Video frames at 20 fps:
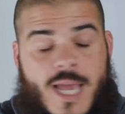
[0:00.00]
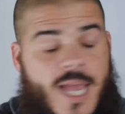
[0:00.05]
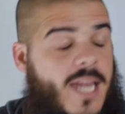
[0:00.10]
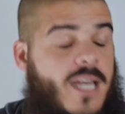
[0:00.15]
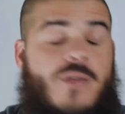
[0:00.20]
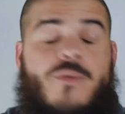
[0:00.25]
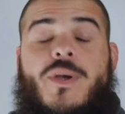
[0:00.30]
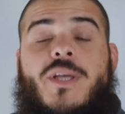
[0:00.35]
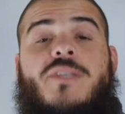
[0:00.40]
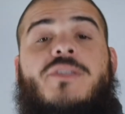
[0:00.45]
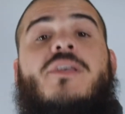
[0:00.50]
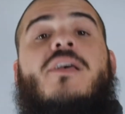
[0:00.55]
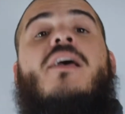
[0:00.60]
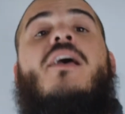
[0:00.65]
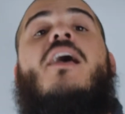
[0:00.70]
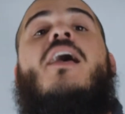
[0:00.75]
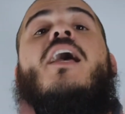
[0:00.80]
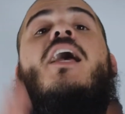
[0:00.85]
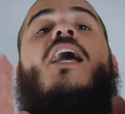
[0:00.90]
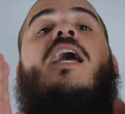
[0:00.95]
Anyways,
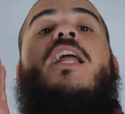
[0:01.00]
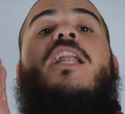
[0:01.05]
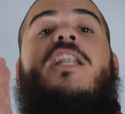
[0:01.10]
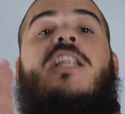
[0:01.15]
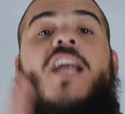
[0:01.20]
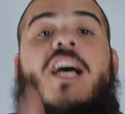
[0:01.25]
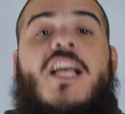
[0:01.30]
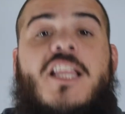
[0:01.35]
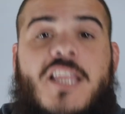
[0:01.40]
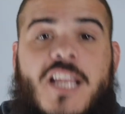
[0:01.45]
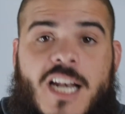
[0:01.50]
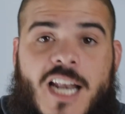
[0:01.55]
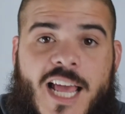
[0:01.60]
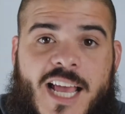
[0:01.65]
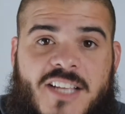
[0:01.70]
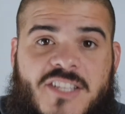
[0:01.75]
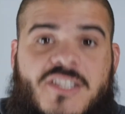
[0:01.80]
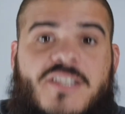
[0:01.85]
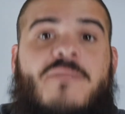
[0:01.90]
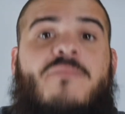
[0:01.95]

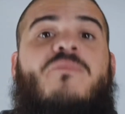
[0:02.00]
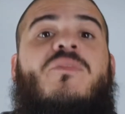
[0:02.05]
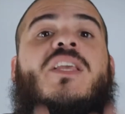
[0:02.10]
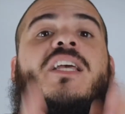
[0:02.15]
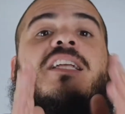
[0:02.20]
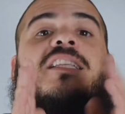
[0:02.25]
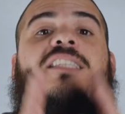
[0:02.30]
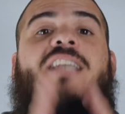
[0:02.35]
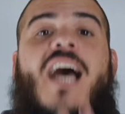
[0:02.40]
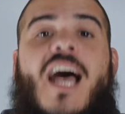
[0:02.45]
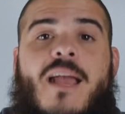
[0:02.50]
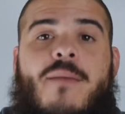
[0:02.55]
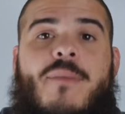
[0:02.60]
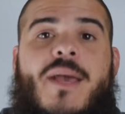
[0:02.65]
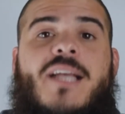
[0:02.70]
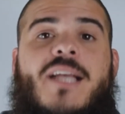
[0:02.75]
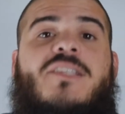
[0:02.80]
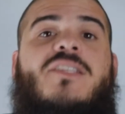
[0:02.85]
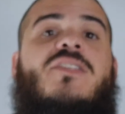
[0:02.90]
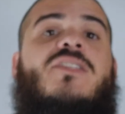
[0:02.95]
nonetheless,
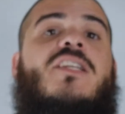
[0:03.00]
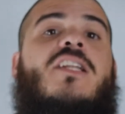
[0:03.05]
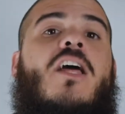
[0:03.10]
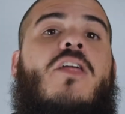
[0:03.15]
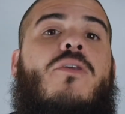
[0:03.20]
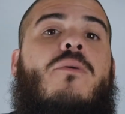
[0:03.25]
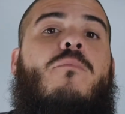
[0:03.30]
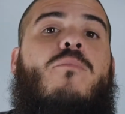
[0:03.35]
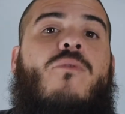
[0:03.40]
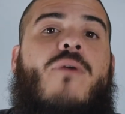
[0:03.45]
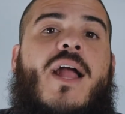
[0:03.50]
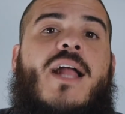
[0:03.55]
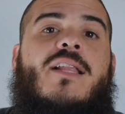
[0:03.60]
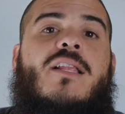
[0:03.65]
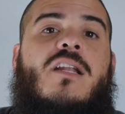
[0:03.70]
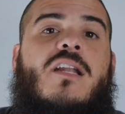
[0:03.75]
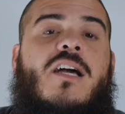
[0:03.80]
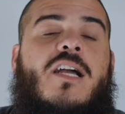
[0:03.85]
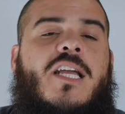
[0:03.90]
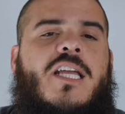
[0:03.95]
Timex is another
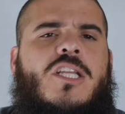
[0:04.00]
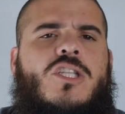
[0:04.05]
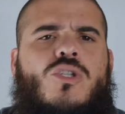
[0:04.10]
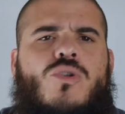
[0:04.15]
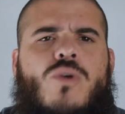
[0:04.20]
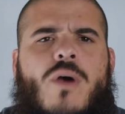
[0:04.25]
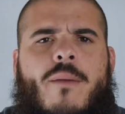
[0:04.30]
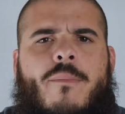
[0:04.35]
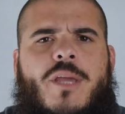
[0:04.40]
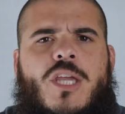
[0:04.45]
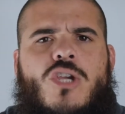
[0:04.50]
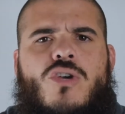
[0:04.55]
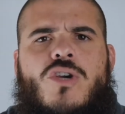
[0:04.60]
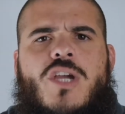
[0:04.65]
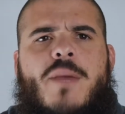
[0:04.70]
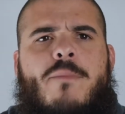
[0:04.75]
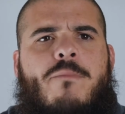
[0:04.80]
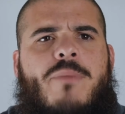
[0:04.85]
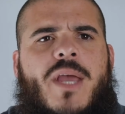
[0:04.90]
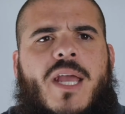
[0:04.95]
brand to look into. I mean, you
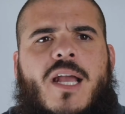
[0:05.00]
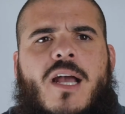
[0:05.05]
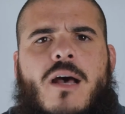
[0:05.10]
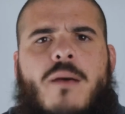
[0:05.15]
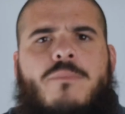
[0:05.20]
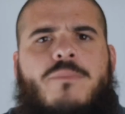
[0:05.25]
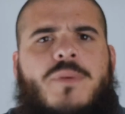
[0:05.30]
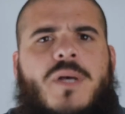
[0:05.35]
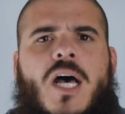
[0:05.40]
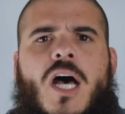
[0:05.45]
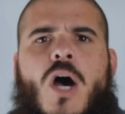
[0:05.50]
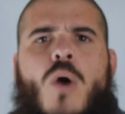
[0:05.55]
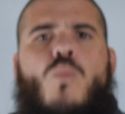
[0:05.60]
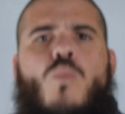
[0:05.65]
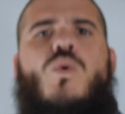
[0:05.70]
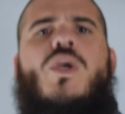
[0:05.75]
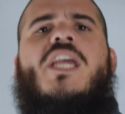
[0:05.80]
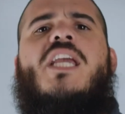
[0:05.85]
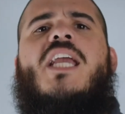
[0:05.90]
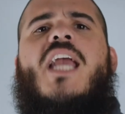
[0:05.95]
can pick up a
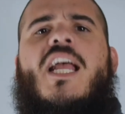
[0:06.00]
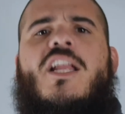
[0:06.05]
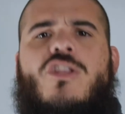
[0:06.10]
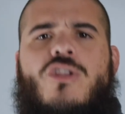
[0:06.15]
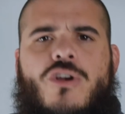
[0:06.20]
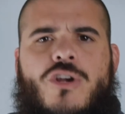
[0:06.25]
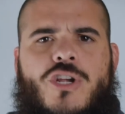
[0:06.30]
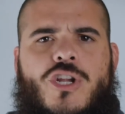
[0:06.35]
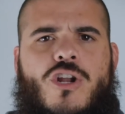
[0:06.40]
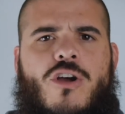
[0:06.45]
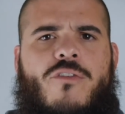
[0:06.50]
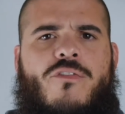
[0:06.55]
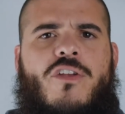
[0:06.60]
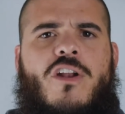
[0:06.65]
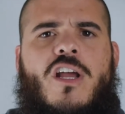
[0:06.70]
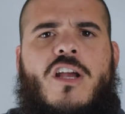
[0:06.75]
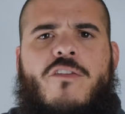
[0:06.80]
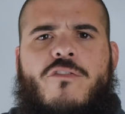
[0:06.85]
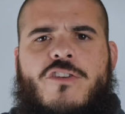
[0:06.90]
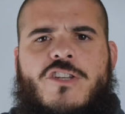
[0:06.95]
weekender, if
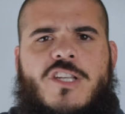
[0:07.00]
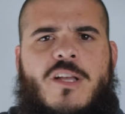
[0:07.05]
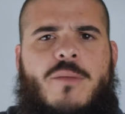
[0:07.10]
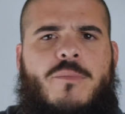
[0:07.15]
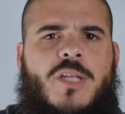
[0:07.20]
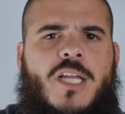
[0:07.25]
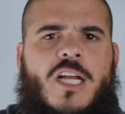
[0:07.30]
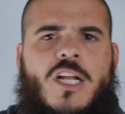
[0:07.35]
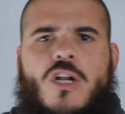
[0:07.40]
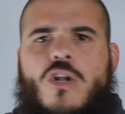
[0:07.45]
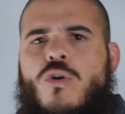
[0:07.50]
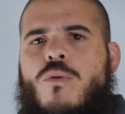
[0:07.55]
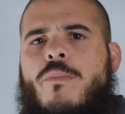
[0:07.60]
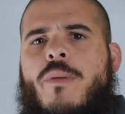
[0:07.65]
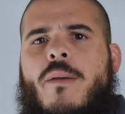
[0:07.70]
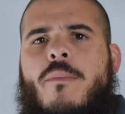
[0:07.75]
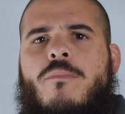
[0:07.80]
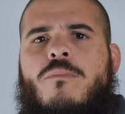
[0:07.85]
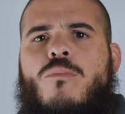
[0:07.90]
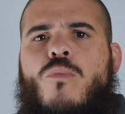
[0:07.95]
you're looking for something a little
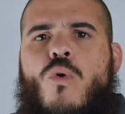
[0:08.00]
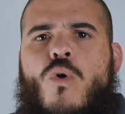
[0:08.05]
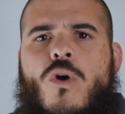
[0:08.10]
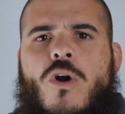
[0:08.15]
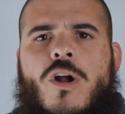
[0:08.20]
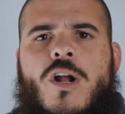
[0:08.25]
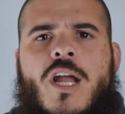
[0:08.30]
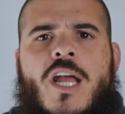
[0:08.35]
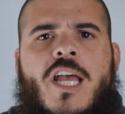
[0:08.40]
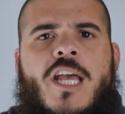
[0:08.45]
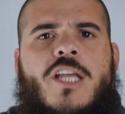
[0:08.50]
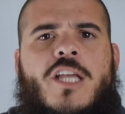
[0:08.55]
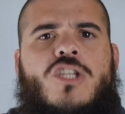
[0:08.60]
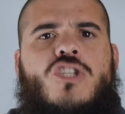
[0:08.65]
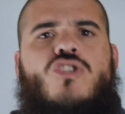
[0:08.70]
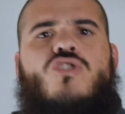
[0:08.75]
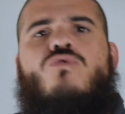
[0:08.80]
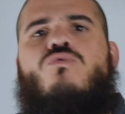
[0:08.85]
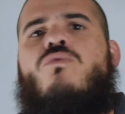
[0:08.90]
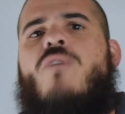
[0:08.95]
bit more
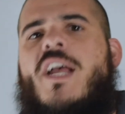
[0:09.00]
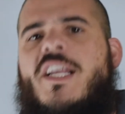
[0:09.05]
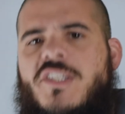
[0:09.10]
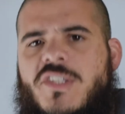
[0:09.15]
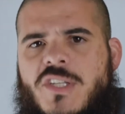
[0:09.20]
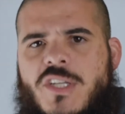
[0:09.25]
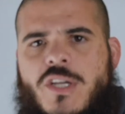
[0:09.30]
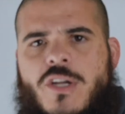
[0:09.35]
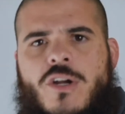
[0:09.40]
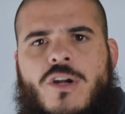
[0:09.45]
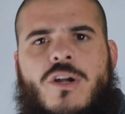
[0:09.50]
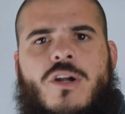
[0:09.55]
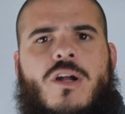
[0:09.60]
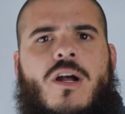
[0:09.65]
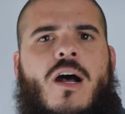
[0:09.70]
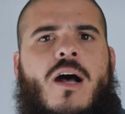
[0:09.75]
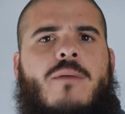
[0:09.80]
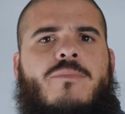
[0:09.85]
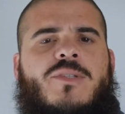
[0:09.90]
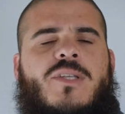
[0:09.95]

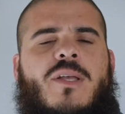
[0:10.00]
dressier,